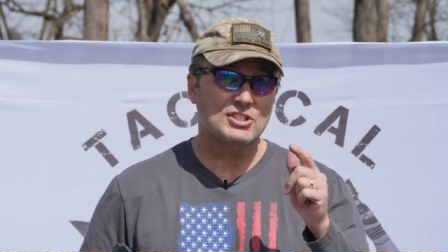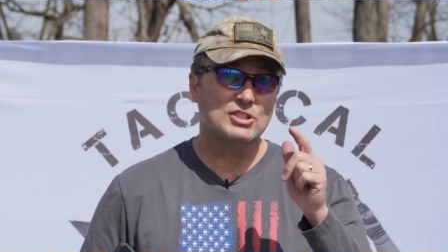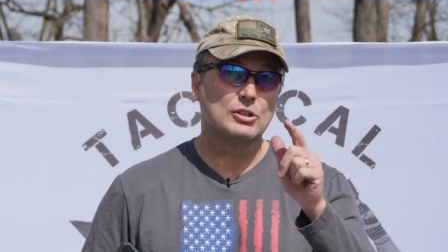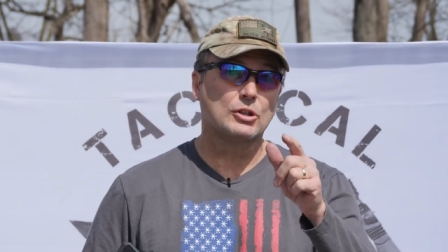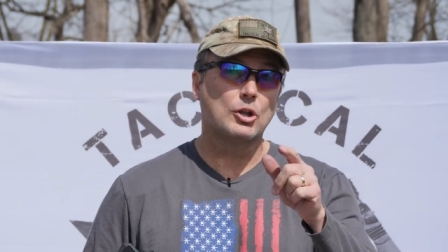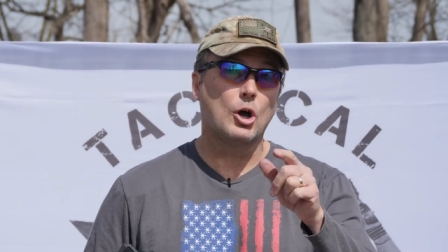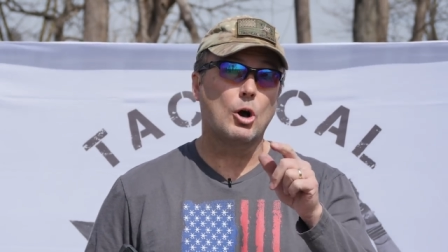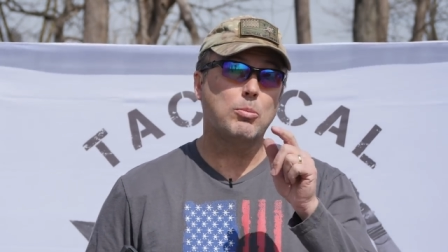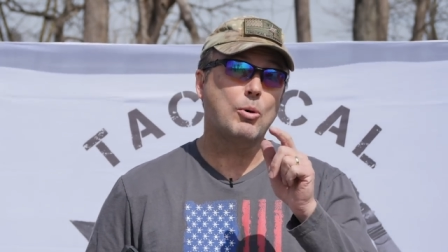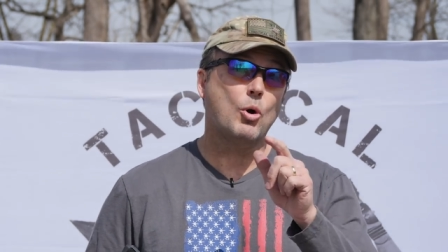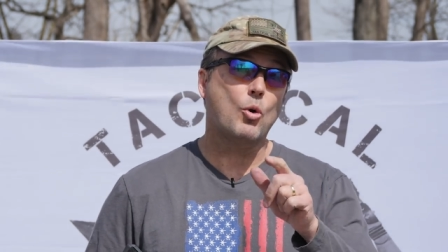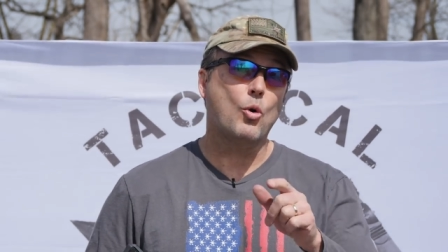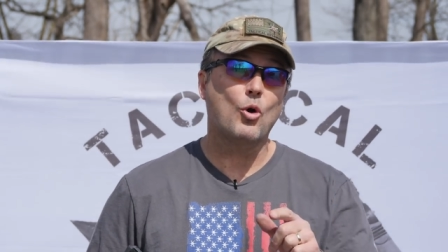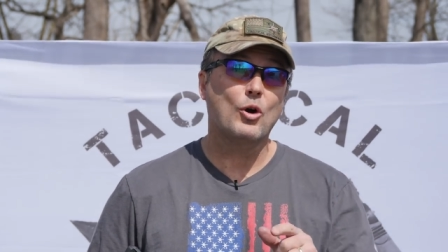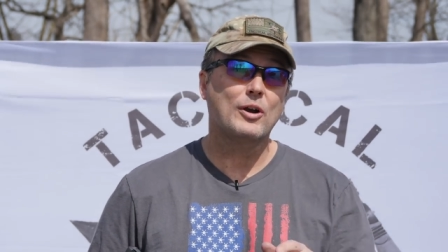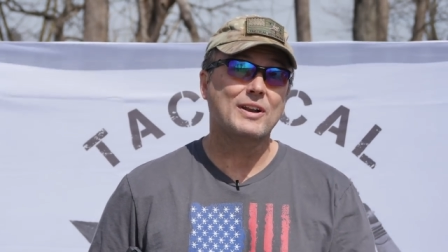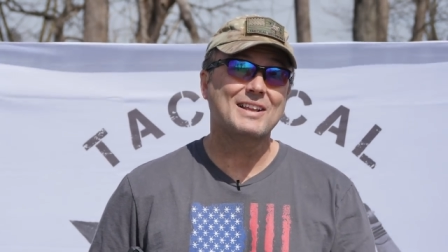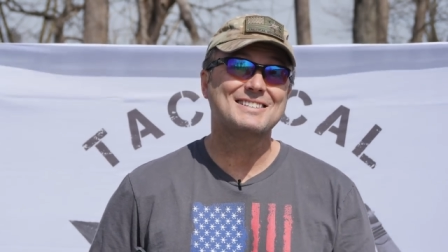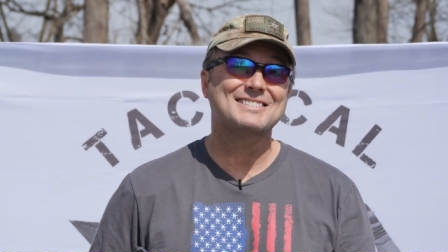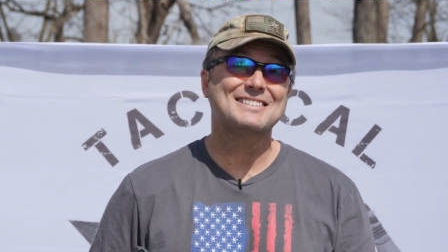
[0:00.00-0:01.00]
Global
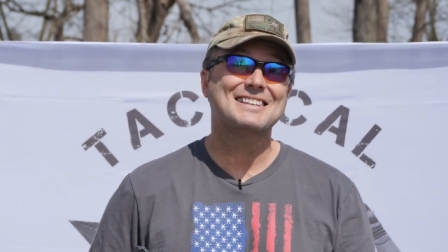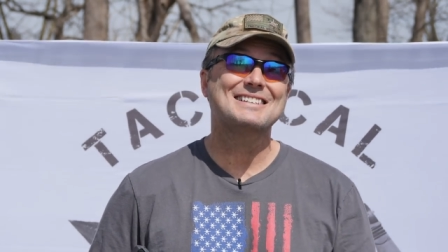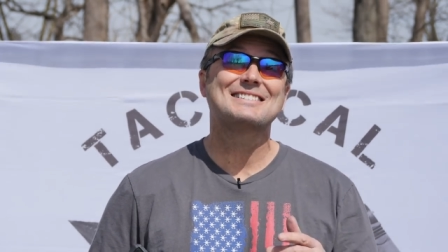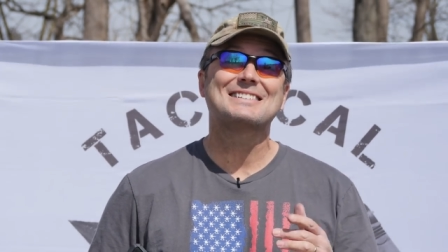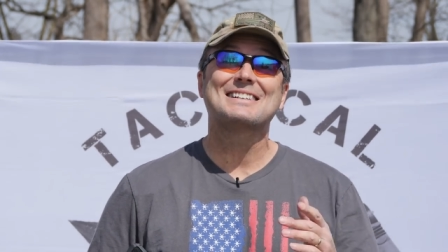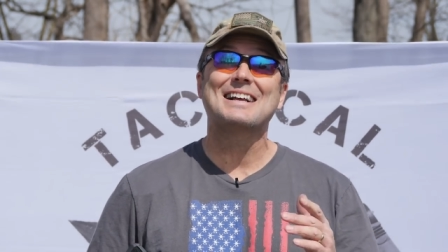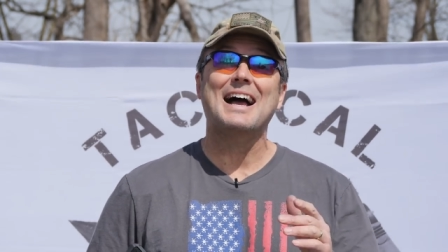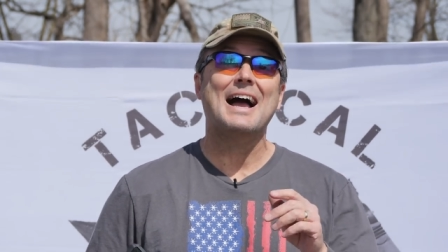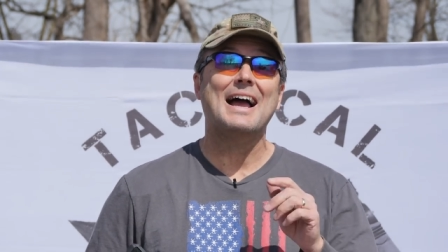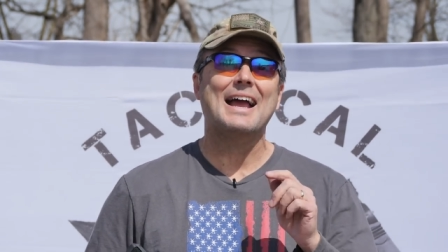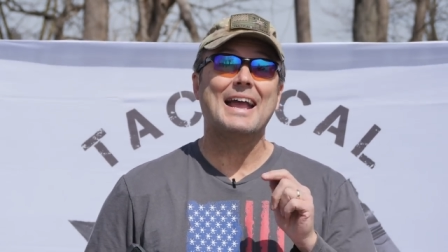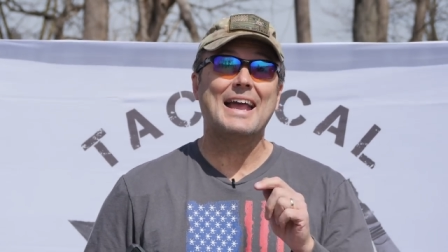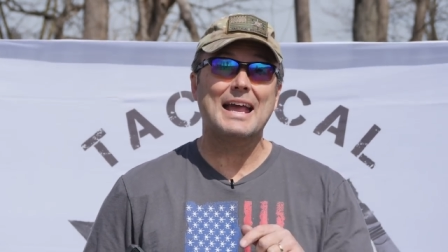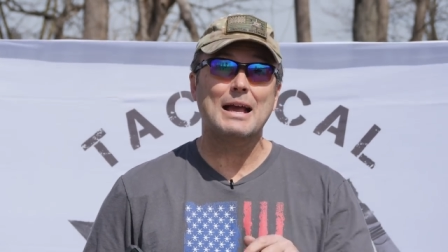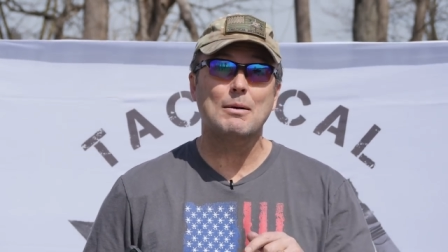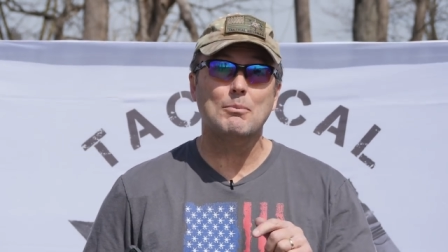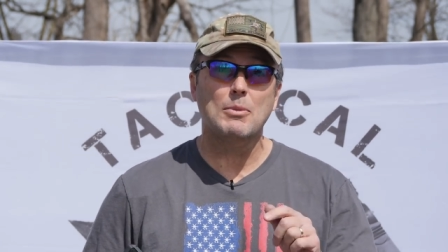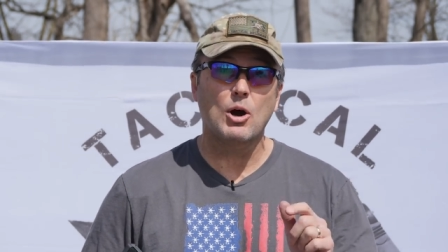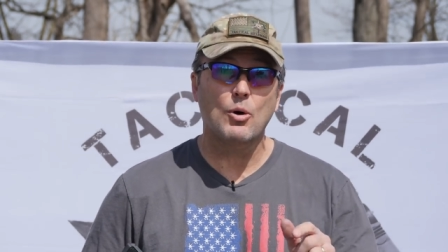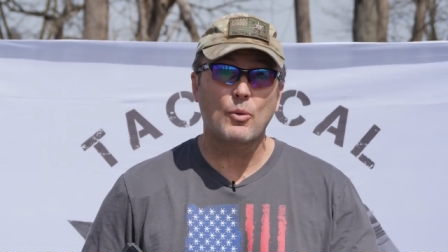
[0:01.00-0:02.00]
Ordnance has got
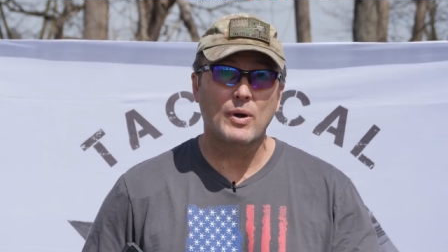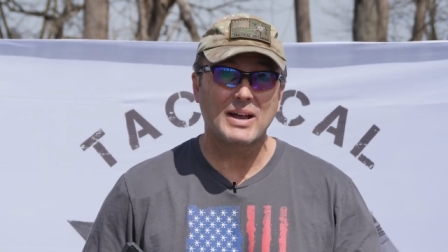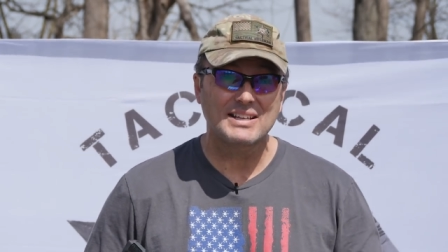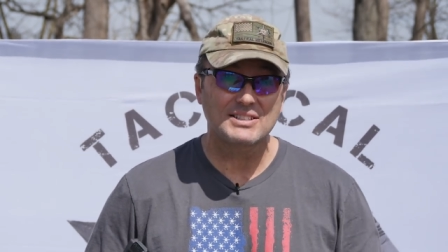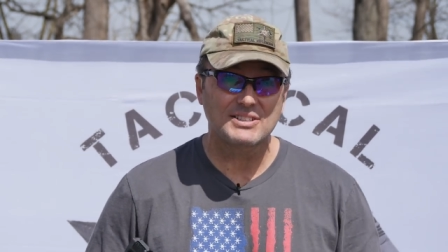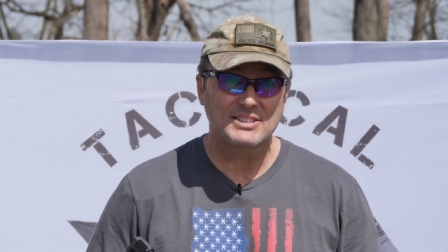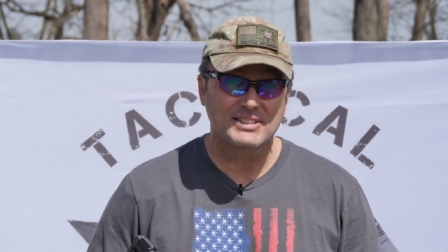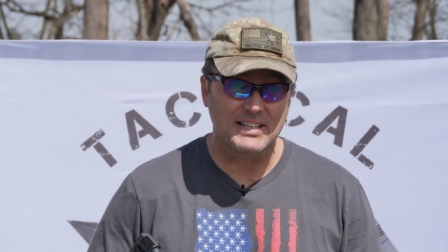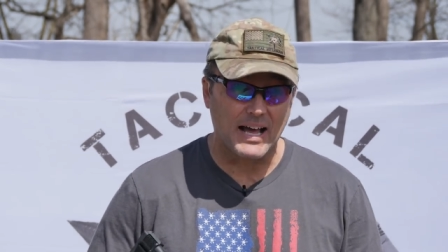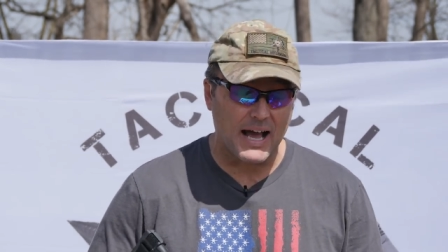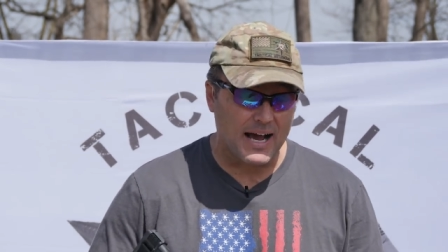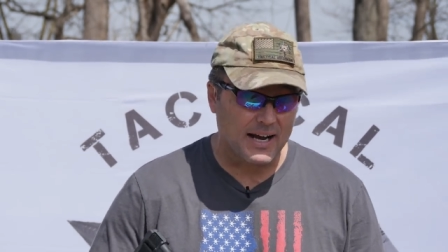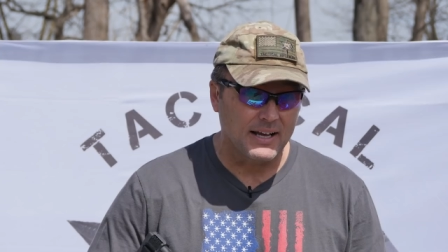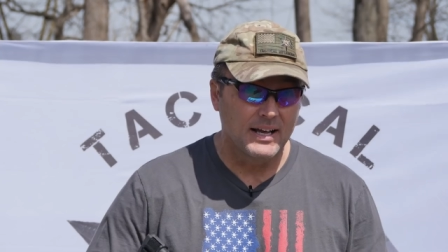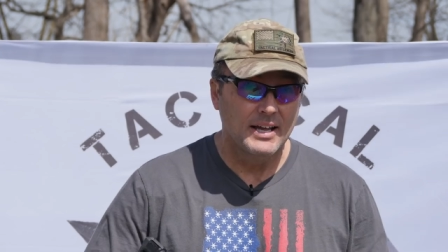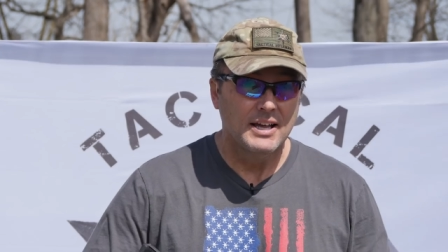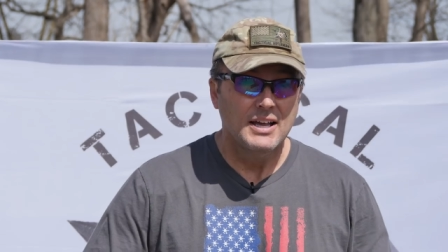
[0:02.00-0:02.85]
ammo in stock.